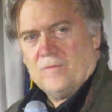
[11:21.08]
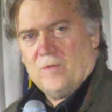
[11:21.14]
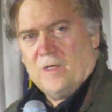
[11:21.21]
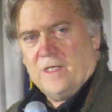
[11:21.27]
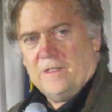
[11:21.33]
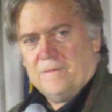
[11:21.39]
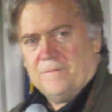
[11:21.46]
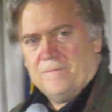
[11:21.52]

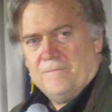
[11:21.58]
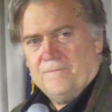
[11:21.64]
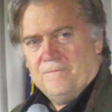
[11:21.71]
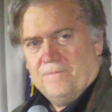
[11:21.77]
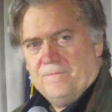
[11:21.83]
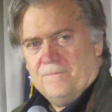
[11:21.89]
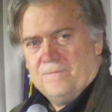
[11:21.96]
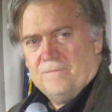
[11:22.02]
right?
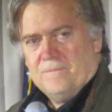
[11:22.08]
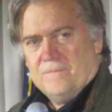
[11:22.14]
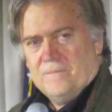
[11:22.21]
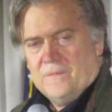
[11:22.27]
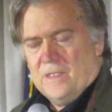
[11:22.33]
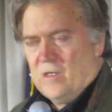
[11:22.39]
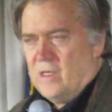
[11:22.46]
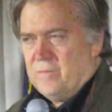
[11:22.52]

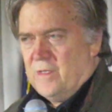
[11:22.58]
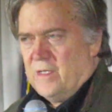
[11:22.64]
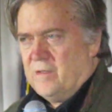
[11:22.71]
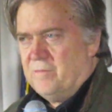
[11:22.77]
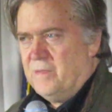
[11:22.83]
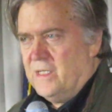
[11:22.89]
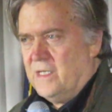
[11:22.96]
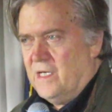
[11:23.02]
You know, I'm not
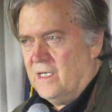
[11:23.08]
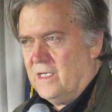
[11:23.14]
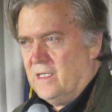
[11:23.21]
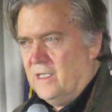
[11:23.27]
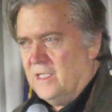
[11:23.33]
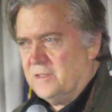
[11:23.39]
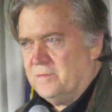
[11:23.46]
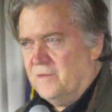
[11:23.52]
a big Ed
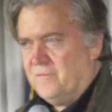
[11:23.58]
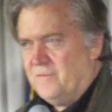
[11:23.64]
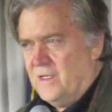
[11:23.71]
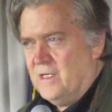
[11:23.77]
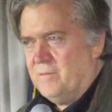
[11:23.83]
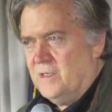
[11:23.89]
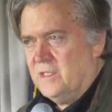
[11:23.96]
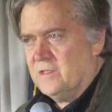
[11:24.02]
Gillespie
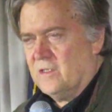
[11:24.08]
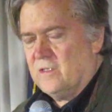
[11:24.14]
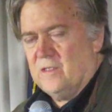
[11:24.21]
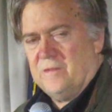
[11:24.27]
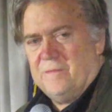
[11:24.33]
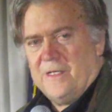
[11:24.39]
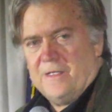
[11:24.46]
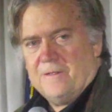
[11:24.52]
fan, but he's a
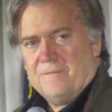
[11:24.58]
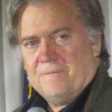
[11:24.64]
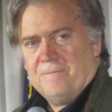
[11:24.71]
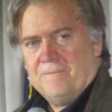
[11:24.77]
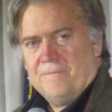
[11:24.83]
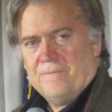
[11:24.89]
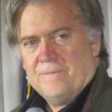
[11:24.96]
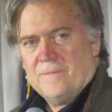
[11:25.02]
good man,
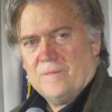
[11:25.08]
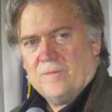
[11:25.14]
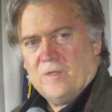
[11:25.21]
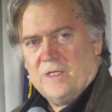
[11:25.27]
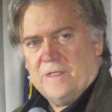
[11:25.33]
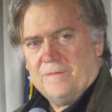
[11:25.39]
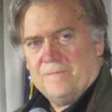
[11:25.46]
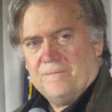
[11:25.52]

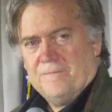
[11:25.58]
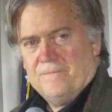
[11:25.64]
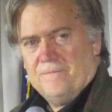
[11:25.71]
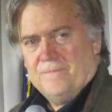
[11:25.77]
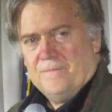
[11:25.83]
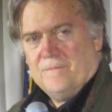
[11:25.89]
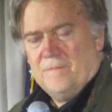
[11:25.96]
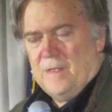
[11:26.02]
right?
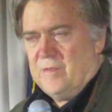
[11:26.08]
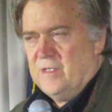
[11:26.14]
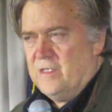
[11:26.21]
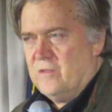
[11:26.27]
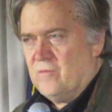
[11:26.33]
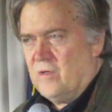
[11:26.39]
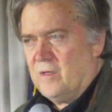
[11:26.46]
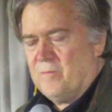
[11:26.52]
Maybe he
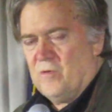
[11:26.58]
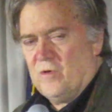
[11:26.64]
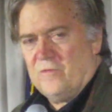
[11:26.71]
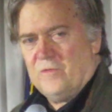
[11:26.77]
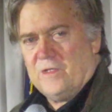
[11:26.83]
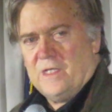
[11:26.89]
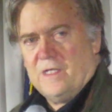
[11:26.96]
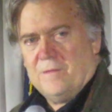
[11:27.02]
didn't run a
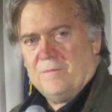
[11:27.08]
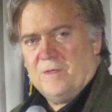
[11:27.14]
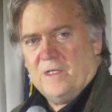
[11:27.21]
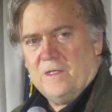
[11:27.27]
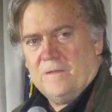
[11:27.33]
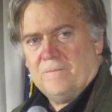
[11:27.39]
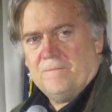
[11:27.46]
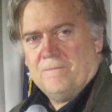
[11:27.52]
perfect
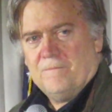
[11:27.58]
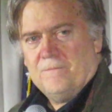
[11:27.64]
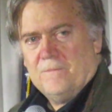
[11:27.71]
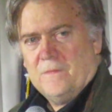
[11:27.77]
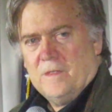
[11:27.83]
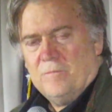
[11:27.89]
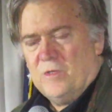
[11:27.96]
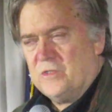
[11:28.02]
campaign.
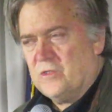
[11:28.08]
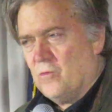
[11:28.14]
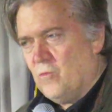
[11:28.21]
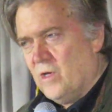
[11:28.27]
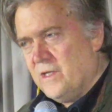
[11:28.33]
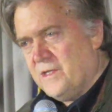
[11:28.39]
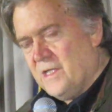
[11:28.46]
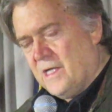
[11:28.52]
But the
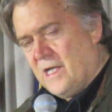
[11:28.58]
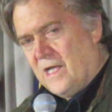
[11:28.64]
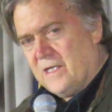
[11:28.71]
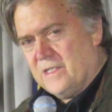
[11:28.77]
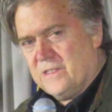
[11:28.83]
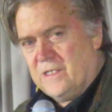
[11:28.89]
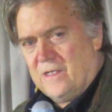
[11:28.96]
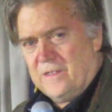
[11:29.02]
one thing I
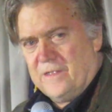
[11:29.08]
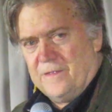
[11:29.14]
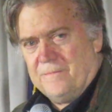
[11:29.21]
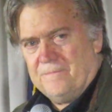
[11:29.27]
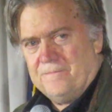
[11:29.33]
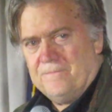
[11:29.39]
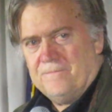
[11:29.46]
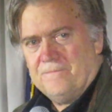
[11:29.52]
can tell
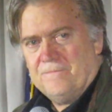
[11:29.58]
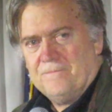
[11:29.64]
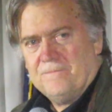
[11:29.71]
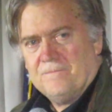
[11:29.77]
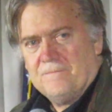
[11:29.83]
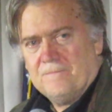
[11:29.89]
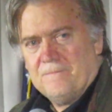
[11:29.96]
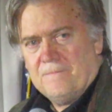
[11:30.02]
you,
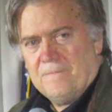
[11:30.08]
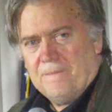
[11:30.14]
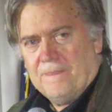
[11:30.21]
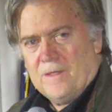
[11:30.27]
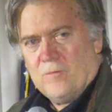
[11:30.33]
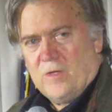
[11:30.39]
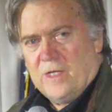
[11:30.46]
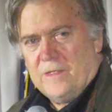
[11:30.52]

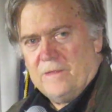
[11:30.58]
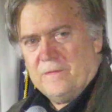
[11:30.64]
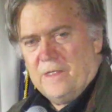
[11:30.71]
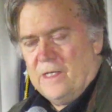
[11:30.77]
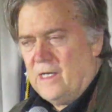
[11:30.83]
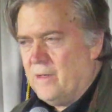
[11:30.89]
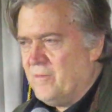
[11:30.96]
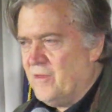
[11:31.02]
right,
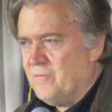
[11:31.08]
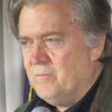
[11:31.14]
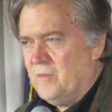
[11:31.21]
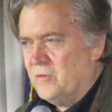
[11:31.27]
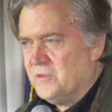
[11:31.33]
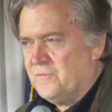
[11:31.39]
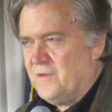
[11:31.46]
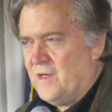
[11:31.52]
and I'm the
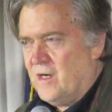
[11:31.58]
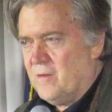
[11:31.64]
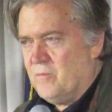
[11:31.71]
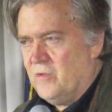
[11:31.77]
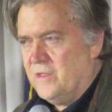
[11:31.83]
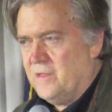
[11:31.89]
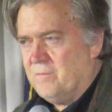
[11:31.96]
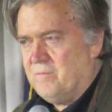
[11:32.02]
most
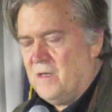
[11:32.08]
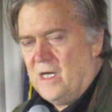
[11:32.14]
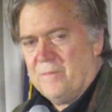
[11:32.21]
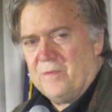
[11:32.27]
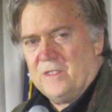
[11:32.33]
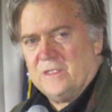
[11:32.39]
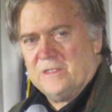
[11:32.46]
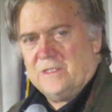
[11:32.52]
fire-breathing
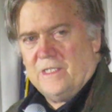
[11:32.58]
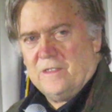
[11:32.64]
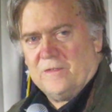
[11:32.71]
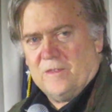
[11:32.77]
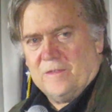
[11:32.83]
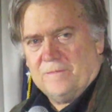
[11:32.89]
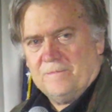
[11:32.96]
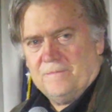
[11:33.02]
populist
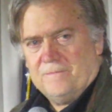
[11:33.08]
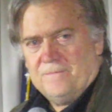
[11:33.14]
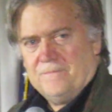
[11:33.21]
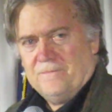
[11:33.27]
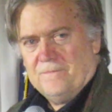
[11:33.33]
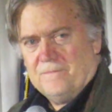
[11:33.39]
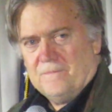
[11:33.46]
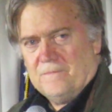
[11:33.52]
down there,
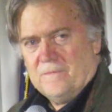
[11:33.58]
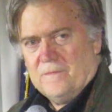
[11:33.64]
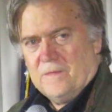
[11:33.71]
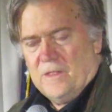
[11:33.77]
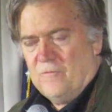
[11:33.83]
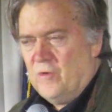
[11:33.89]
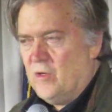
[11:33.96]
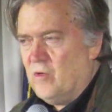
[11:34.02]

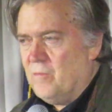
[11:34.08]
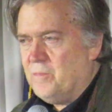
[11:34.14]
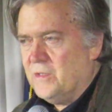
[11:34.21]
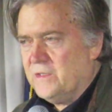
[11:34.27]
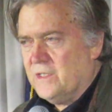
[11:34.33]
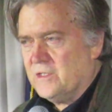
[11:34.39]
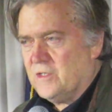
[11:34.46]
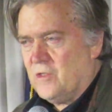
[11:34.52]
if we don't
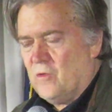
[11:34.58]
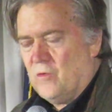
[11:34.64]
put this